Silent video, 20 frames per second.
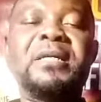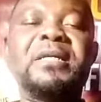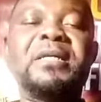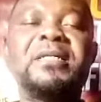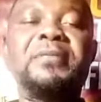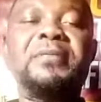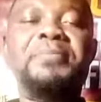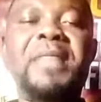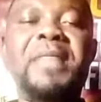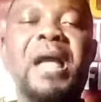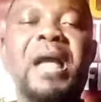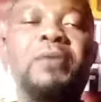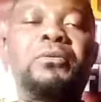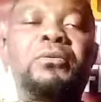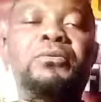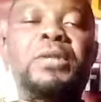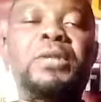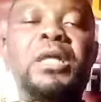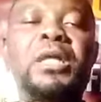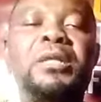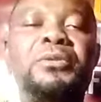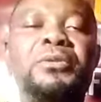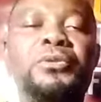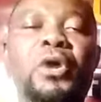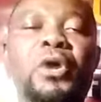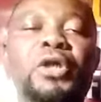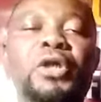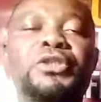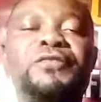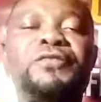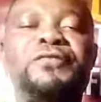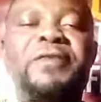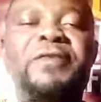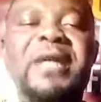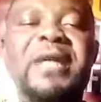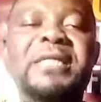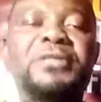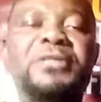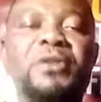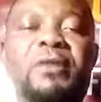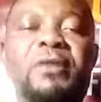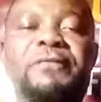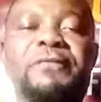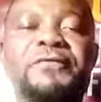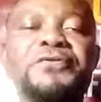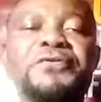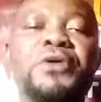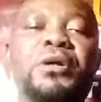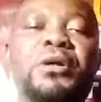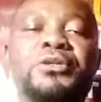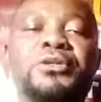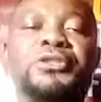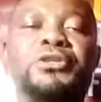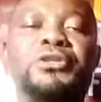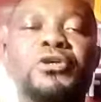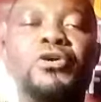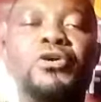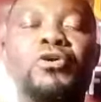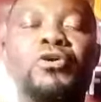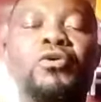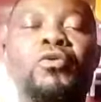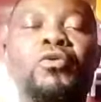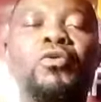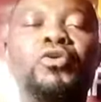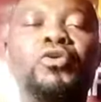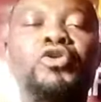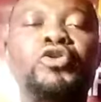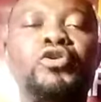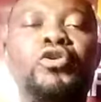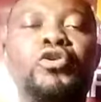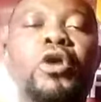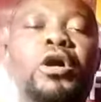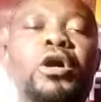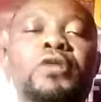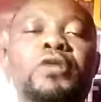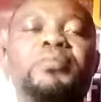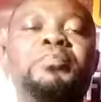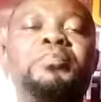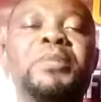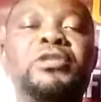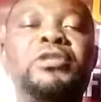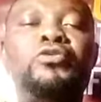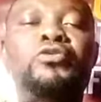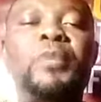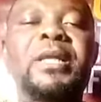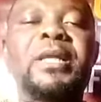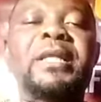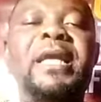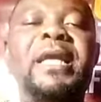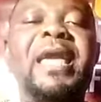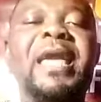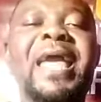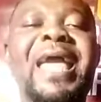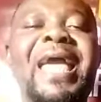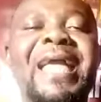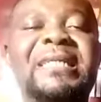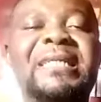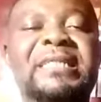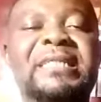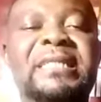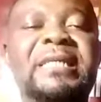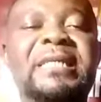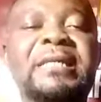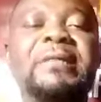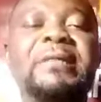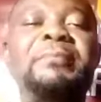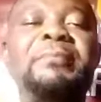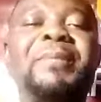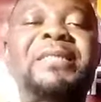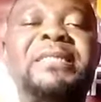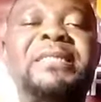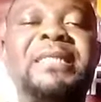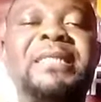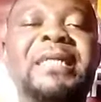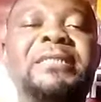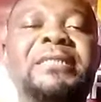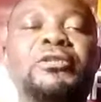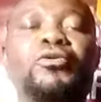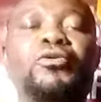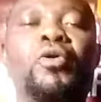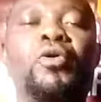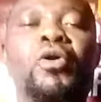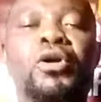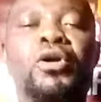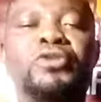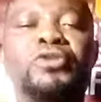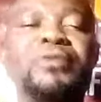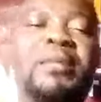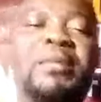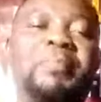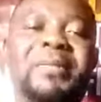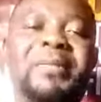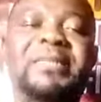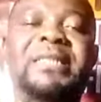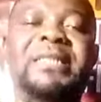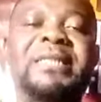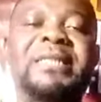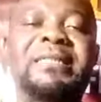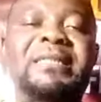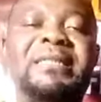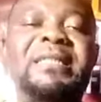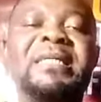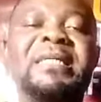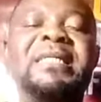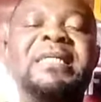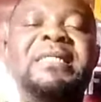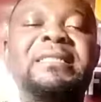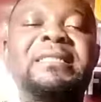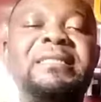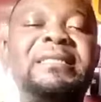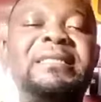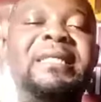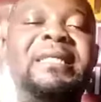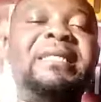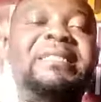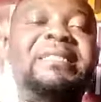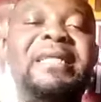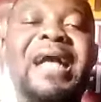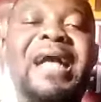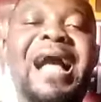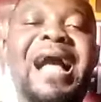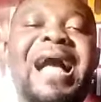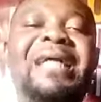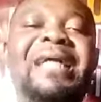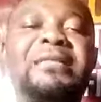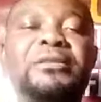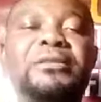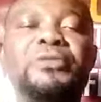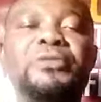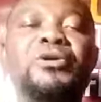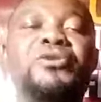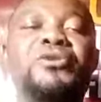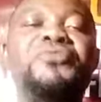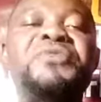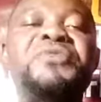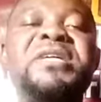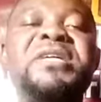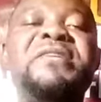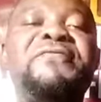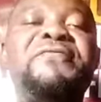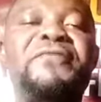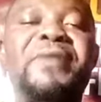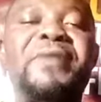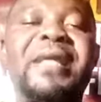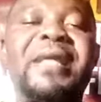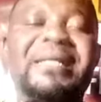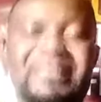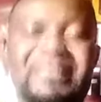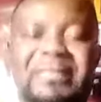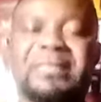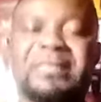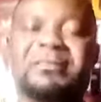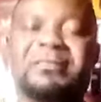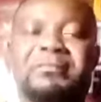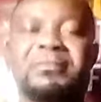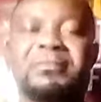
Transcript: Now those friends of yours who scored between 80% to 100%, these are your real friends.